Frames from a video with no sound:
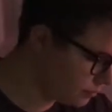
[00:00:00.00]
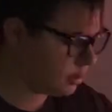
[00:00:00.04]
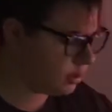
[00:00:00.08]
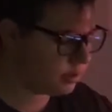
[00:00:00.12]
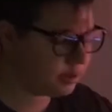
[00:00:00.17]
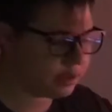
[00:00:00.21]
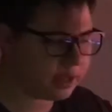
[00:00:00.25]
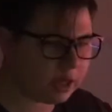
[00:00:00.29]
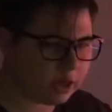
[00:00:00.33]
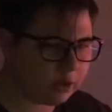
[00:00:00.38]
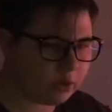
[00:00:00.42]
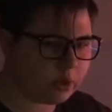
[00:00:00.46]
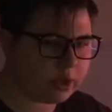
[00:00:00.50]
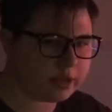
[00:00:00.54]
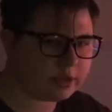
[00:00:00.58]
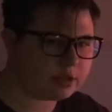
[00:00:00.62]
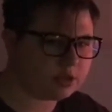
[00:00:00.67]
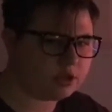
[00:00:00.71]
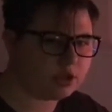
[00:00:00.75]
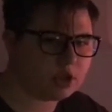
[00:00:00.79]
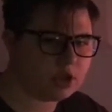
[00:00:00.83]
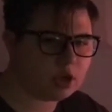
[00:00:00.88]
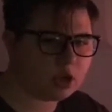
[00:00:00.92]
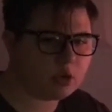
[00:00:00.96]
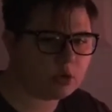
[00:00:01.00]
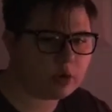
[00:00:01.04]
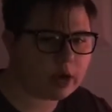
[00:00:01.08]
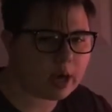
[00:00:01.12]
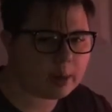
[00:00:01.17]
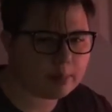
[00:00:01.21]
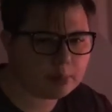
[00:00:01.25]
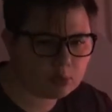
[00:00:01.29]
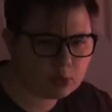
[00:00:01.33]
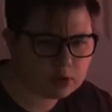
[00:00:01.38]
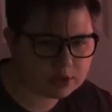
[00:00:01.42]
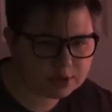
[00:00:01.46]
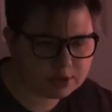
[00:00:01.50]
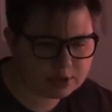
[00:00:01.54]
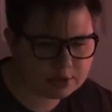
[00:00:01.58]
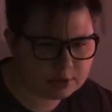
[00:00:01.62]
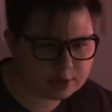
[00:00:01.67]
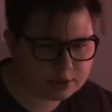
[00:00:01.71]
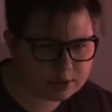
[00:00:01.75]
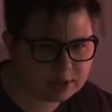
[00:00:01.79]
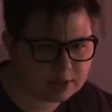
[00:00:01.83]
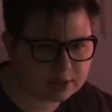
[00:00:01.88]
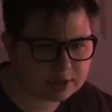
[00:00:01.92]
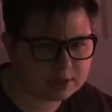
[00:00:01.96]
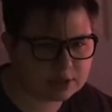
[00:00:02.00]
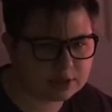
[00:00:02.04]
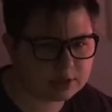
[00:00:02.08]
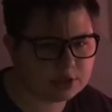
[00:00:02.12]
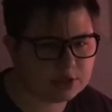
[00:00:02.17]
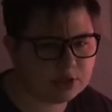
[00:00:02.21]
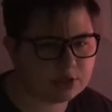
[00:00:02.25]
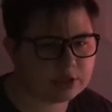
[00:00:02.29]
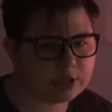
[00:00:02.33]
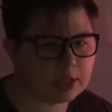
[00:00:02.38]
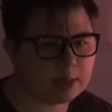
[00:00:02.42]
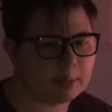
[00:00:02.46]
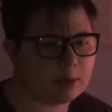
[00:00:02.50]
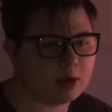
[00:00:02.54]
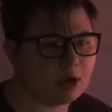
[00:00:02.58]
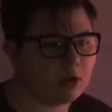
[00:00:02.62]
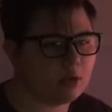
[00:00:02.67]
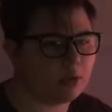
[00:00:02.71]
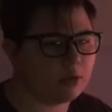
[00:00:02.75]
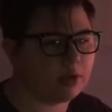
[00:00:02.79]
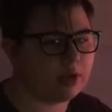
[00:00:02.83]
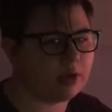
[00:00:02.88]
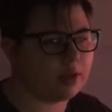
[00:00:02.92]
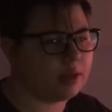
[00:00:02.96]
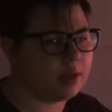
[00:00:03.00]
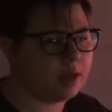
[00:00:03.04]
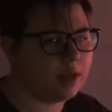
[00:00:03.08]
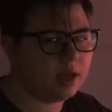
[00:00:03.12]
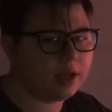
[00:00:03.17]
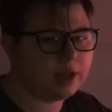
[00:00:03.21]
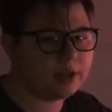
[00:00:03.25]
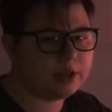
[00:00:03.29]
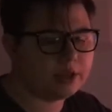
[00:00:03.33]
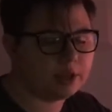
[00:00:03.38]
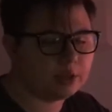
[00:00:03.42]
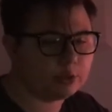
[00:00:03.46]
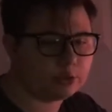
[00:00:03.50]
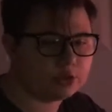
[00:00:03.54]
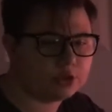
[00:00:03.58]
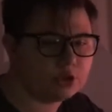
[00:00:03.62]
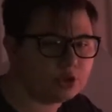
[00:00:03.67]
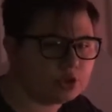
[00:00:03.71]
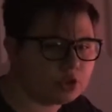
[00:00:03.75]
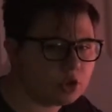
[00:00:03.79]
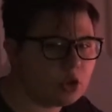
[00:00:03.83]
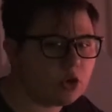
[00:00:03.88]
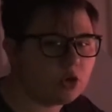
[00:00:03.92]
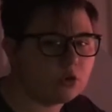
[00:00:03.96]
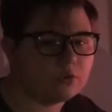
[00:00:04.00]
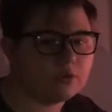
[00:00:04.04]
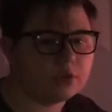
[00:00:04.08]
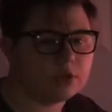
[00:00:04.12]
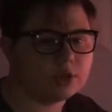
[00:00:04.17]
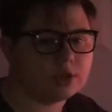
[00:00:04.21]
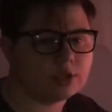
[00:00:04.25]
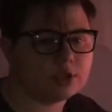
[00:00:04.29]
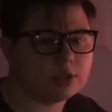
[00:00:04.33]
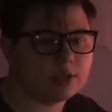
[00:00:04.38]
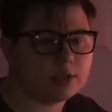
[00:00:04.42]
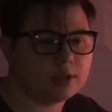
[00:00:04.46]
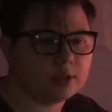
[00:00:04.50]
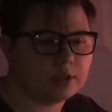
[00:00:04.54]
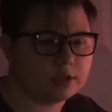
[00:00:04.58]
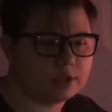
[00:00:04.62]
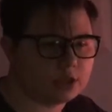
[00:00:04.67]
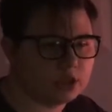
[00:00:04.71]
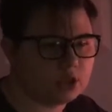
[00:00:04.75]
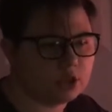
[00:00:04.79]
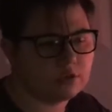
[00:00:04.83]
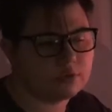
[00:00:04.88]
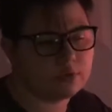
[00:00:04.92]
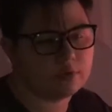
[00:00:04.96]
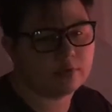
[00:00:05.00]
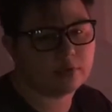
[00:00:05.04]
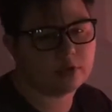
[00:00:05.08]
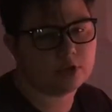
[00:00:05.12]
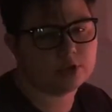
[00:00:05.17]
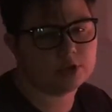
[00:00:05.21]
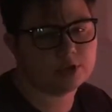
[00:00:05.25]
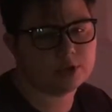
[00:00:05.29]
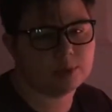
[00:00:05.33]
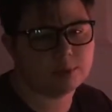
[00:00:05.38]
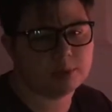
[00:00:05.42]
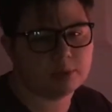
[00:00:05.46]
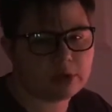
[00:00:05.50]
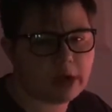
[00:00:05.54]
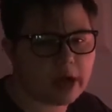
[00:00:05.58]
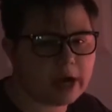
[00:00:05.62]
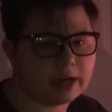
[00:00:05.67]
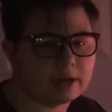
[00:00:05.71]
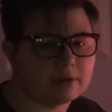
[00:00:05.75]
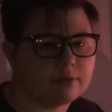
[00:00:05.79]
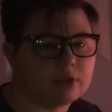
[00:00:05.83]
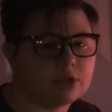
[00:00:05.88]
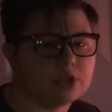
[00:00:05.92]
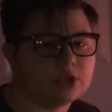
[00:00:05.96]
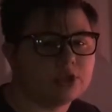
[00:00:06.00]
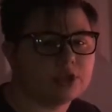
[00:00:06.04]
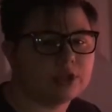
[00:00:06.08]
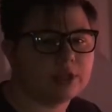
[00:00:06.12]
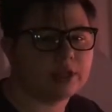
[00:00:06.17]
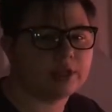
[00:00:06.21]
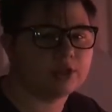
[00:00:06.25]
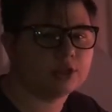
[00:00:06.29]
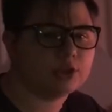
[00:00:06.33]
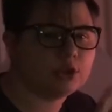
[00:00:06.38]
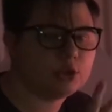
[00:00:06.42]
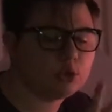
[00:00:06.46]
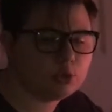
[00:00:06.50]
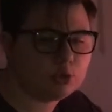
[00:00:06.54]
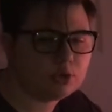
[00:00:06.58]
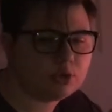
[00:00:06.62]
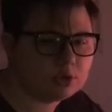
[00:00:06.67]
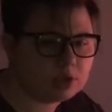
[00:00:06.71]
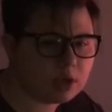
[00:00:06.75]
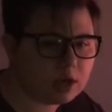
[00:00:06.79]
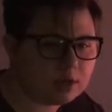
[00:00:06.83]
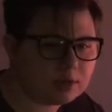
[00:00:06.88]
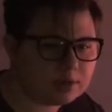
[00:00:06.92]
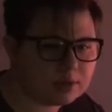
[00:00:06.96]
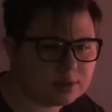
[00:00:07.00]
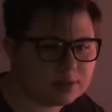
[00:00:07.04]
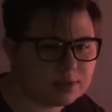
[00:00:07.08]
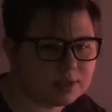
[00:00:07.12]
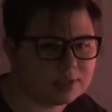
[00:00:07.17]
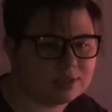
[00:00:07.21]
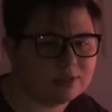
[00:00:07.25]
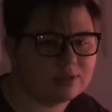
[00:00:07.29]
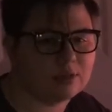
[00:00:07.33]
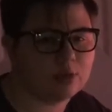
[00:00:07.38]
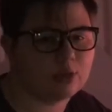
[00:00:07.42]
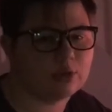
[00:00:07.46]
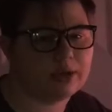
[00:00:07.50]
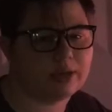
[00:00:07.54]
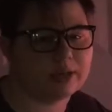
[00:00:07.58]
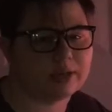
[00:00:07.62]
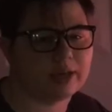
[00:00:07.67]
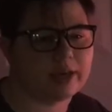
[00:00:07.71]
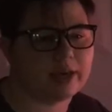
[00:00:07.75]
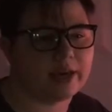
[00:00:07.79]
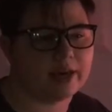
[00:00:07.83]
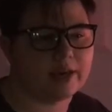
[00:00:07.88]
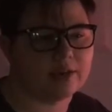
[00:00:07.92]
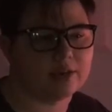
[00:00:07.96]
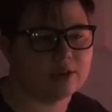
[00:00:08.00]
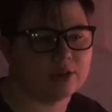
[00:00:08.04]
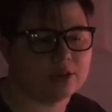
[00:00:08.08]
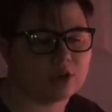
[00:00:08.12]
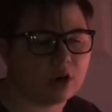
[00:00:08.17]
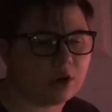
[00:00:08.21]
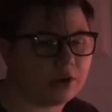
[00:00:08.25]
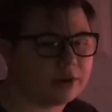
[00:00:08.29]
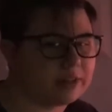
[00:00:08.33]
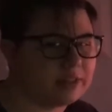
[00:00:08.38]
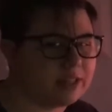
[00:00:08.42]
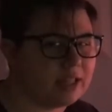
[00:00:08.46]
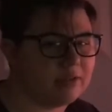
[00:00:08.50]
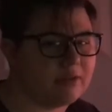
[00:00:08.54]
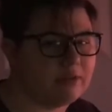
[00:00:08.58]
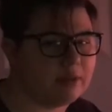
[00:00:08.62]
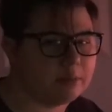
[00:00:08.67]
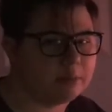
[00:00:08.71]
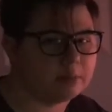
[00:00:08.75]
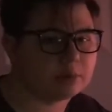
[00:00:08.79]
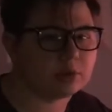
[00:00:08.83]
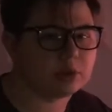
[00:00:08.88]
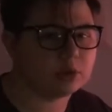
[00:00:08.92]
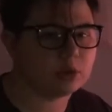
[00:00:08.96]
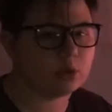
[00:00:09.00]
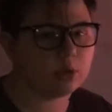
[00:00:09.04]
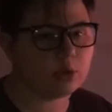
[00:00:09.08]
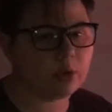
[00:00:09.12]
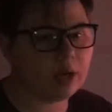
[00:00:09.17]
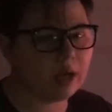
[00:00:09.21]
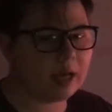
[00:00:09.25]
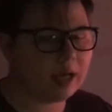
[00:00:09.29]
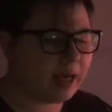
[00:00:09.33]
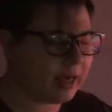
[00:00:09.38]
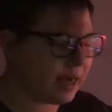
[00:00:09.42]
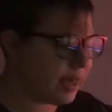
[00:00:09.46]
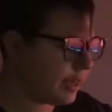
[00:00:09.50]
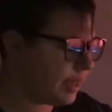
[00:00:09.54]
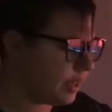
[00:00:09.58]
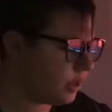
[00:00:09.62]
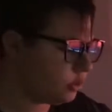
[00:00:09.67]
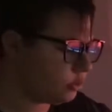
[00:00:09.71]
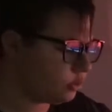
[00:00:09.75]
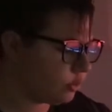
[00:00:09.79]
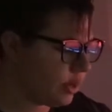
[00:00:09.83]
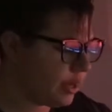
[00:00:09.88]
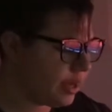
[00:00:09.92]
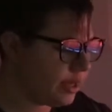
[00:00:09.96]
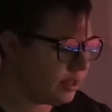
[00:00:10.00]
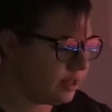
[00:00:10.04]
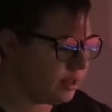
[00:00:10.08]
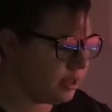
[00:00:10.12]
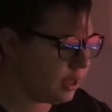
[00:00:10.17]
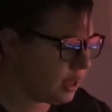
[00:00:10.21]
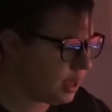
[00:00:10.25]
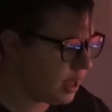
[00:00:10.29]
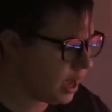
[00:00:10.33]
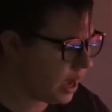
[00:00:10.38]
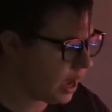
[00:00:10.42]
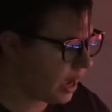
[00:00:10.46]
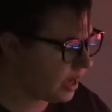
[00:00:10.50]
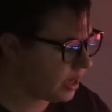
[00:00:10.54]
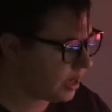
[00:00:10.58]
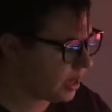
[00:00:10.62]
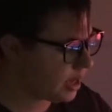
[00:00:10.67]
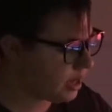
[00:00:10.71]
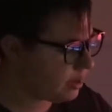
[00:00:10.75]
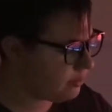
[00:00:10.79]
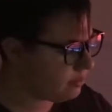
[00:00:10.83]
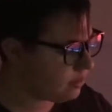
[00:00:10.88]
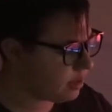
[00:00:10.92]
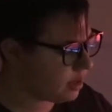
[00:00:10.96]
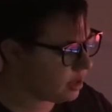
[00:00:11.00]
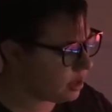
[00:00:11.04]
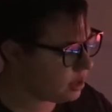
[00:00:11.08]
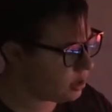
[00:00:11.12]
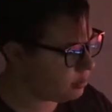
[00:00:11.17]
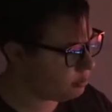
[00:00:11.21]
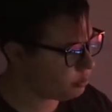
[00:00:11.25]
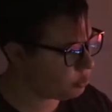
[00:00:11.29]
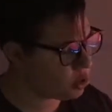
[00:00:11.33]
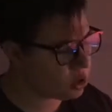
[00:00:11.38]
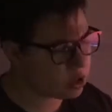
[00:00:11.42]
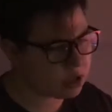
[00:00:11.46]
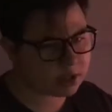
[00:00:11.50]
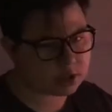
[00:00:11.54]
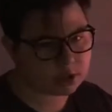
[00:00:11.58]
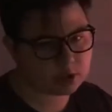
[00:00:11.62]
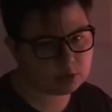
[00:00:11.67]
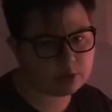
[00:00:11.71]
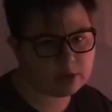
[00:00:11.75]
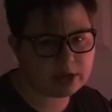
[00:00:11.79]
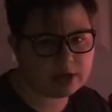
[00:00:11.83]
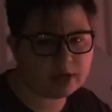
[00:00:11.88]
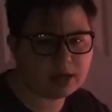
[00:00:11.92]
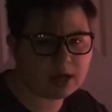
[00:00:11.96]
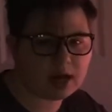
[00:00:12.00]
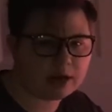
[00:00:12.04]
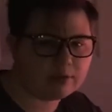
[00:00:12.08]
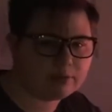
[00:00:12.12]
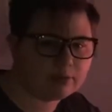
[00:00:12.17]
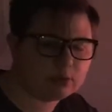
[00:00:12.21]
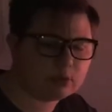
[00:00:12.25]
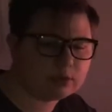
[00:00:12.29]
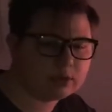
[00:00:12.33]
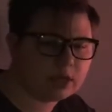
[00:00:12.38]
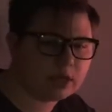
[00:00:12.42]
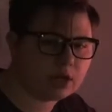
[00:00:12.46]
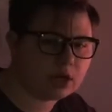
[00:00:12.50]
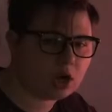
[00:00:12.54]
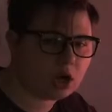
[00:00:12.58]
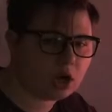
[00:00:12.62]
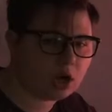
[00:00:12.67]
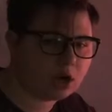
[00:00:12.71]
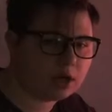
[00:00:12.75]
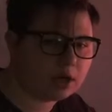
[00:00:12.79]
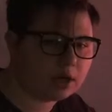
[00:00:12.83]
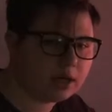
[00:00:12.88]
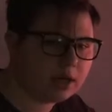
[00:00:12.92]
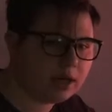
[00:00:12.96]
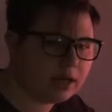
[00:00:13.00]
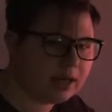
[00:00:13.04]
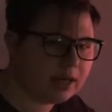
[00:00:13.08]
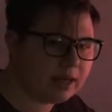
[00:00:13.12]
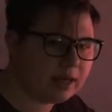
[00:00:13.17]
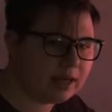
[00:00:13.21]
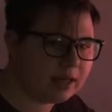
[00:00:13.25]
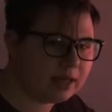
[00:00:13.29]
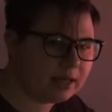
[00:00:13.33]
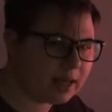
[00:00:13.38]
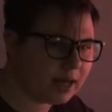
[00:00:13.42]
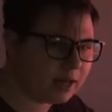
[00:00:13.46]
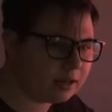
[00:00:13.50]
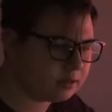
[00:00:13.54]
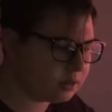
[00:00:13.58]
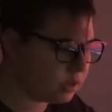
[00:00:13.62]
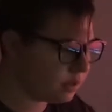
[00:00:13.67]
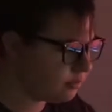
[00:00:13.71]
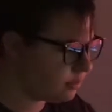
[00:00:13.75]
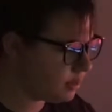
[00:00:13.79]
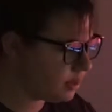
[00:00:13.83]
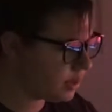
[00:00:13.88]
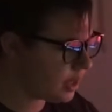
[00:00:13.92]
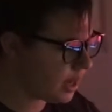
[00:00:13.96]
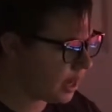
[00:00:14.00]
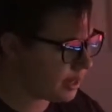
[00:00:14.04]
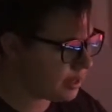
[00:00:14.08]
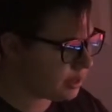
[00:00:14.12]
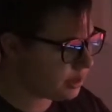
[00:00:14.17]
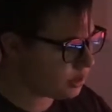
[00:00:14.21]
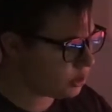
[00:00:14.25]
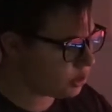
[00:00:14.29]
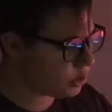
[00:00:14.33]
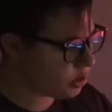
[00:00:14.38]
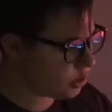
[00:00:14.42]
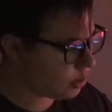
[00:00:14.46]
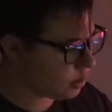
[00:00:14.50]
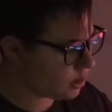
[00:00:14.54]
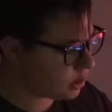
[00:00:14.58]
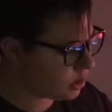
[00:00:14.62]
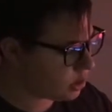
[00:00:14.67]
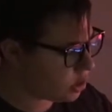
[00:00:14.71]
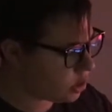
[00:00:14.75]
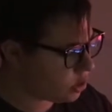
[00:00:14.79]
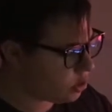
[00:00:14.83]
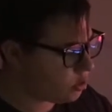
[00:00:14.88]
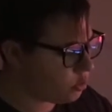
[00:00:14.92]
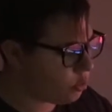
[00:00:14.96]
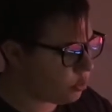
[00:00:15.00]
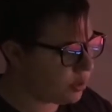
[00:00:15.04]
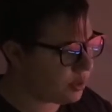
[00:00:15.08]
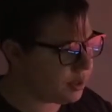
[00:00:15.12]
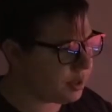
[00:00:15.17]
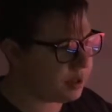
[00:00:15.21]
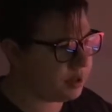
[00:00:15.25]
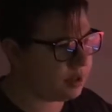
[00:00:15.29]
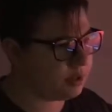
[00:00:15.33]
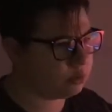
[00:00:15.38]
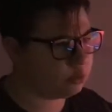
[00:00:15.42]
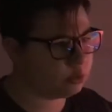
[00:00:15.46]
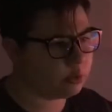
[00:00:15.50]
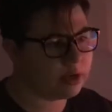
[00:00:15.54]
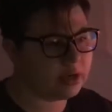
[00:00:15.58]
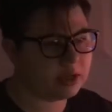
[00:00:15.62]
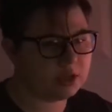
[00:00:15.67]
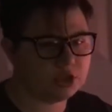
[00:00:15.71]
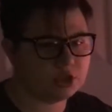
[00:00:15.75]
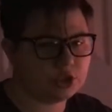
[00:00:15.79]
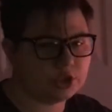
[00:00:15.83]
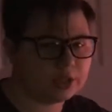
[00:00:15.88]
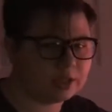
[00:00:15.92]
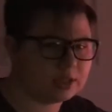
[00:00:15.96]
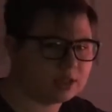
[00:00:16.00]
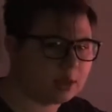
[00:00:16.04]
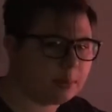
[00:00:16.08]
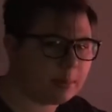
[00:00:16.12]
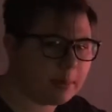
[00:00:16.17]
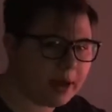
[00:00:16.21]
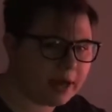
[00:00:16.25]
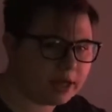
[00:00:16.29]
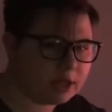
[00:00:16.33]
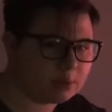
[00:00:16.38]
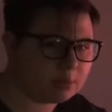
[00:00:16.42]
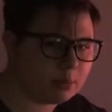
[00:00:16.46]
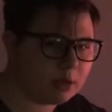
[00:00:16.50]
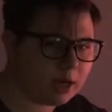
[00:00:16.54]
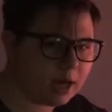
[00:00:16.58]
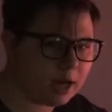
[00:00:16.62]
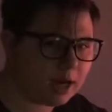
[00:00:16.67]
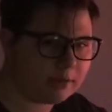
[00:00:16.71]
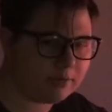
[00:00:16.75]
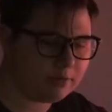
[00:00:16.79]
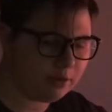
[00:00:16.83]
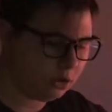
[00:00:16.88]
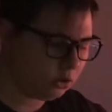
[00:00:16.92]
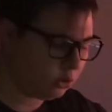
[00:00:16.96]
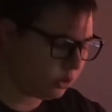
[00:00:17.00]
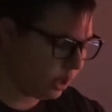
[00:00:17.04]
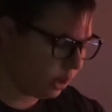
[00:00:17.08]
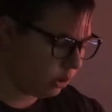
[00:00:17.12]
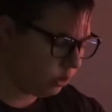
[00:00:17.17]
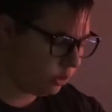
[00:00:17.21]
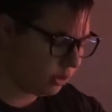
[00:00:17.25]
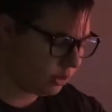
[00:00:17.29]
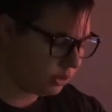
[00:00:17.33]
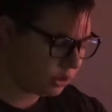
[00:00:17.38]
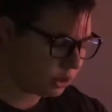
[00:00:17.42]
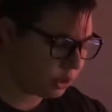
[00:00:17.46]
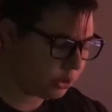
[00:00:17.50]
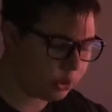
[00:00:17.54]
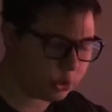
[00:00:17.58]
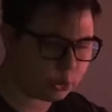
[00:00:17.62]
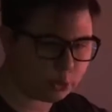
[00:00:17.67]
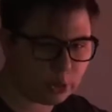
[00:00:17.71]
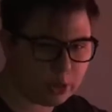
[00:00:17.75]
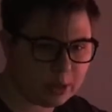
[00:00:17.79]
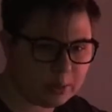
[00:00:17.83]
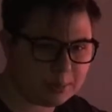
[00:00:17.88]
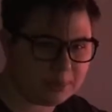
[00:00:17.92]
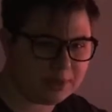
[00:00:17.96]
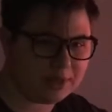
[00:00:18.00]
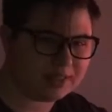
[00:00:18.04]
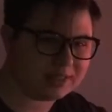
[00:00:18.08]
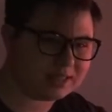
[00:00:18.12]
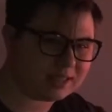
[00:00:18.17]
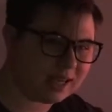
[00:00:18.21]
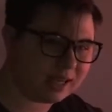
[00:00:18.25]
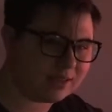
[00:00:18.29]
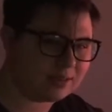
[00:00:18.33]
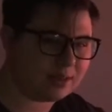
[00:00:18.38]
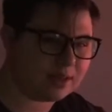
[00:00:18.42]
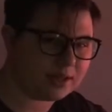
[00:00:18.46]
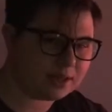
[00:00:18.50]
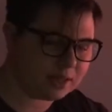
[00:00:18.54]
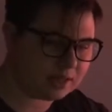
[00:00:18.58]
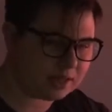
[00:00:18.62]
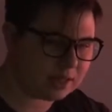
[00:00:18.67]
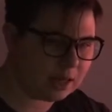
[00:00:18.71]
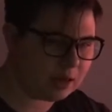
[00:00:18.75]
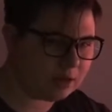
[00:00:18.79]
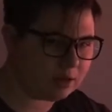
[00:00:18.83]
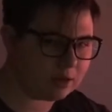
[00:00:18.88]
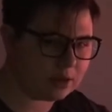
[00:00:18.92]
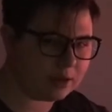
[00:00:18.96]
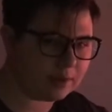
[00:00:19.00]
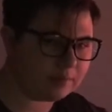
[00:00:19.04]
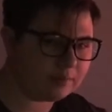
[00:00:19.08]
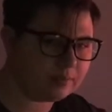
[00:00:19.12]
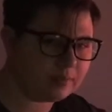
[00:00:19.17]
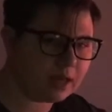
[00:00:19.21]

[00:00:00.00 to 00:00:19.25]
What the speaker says: Now, as you know, Apple Watch Series 6 this year came out with the original gold version, the silver version, black version, and 2 new colors, including a dark navy blue and red. I have a product red iPhone XR, and I love it. I didn't want to go with red just to match my iPhone. I wanted to go with red because I like the color.